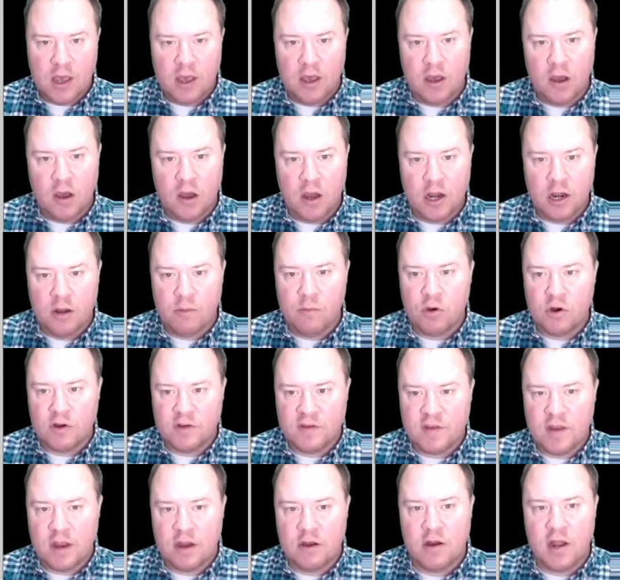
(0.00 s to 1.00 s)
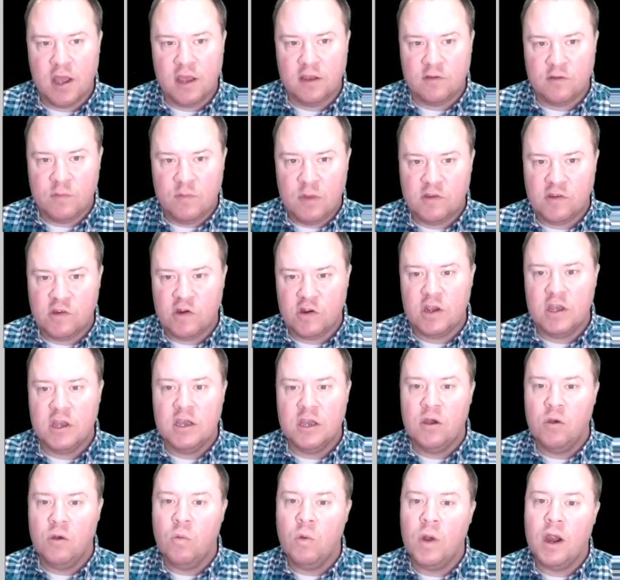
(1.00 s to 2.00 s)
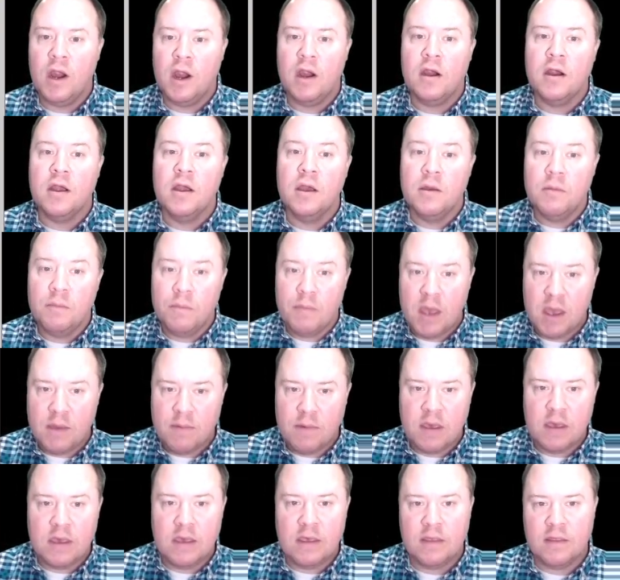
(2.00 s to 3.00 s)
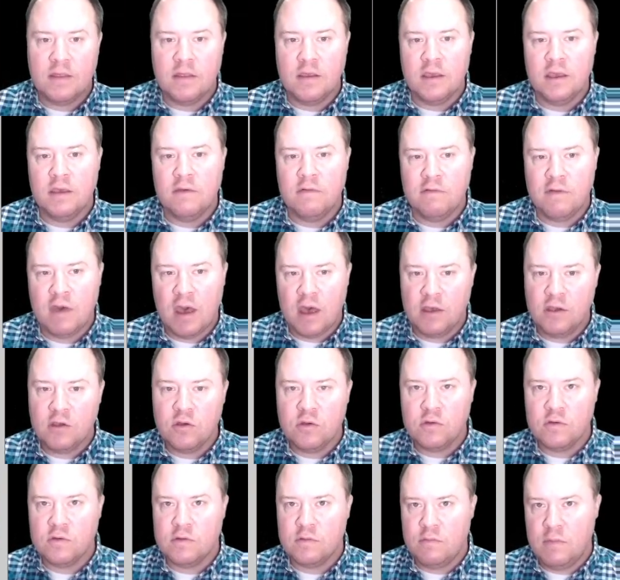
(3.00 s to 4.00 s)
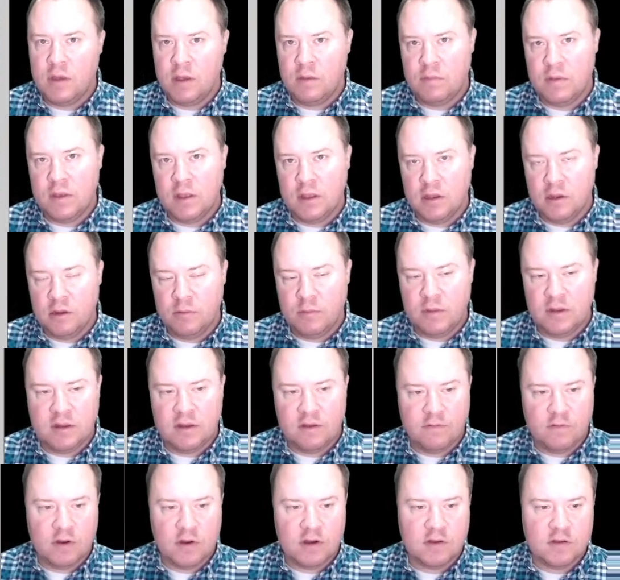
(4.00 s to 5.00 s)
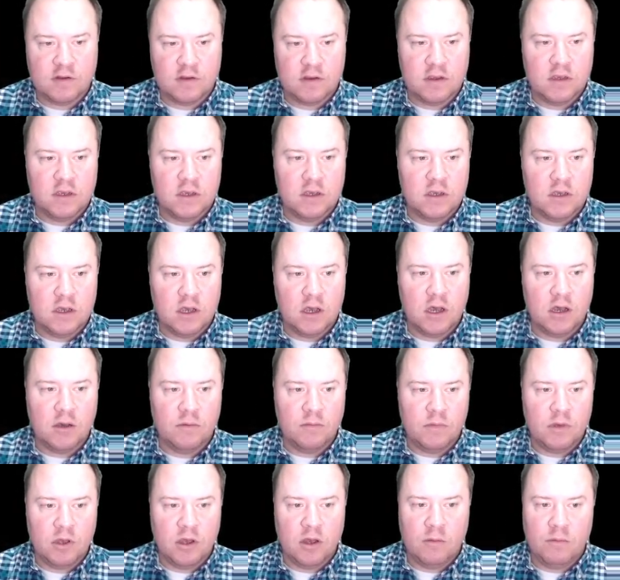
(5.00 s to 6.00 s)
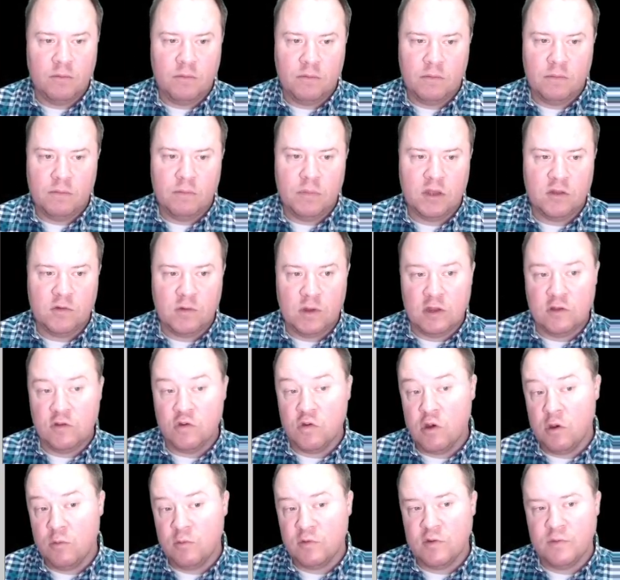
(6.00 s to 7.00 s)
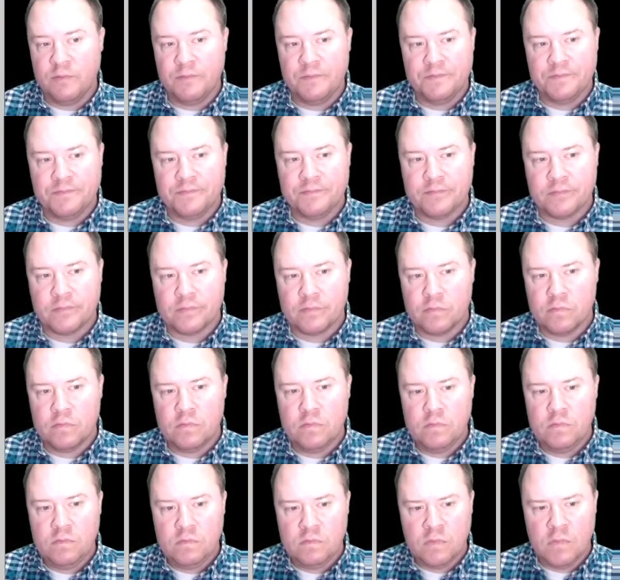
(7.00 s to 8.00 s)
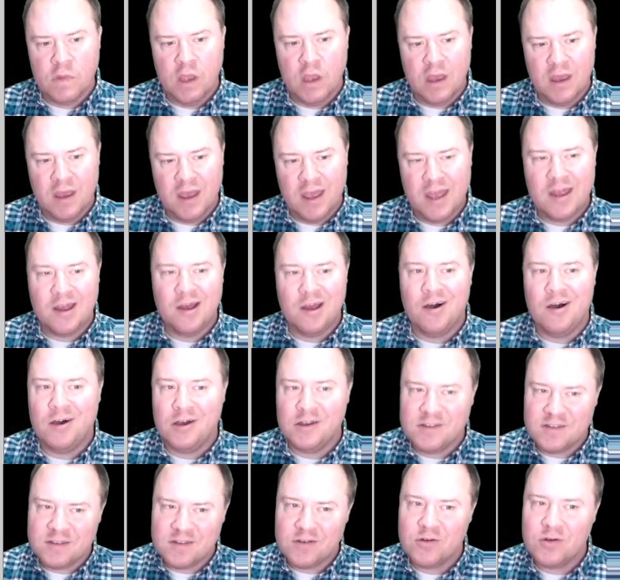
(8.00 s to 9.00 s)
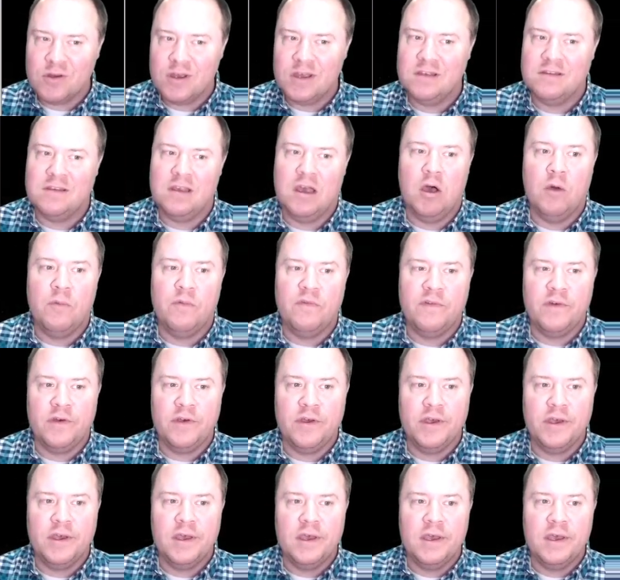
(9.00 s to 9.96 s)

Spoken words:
on a more standardized measure where maybe the values might be a little bit different between two groups. It also is helpful